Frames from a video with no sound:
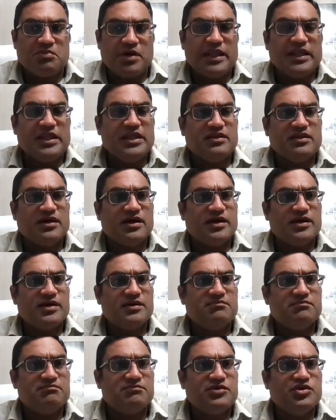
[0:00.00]

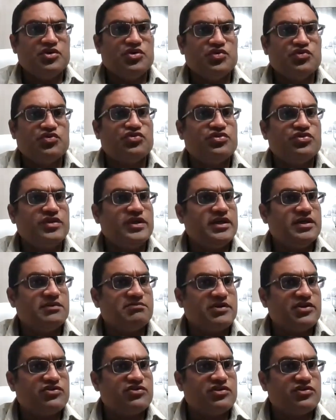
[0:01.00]
anytime you see a
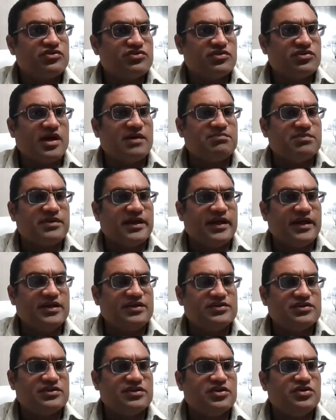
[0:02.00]
business
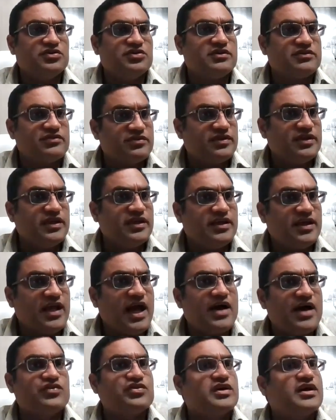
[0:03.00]
application, you'll see
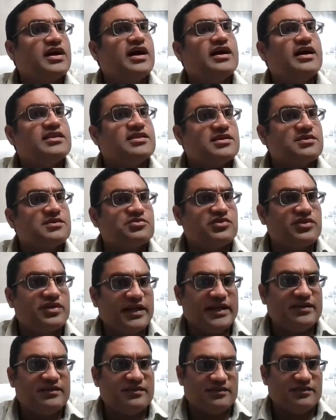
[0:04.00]
how the concepts
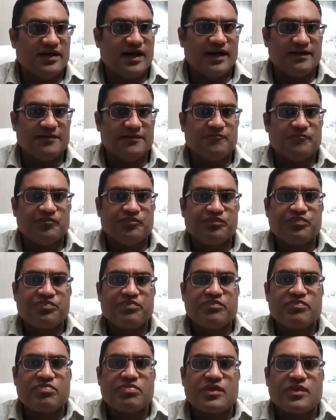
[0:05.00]
relate to that.
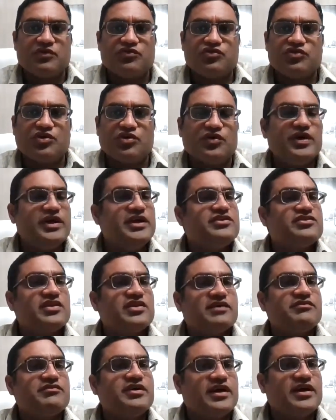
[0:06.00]
So each and
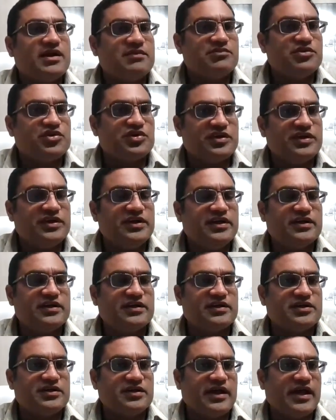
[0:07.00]
every time you're
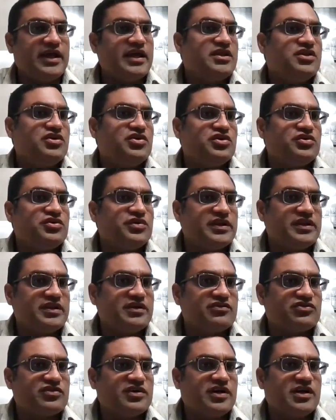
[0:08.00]
here and you're doing the
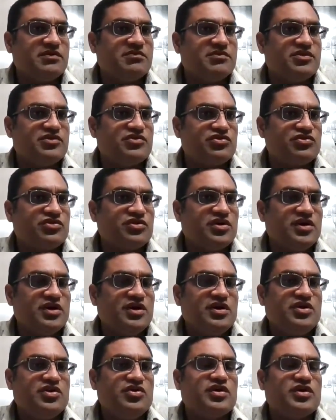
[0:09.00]
assignments,
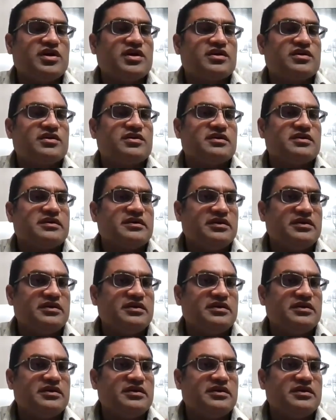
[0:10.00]
you're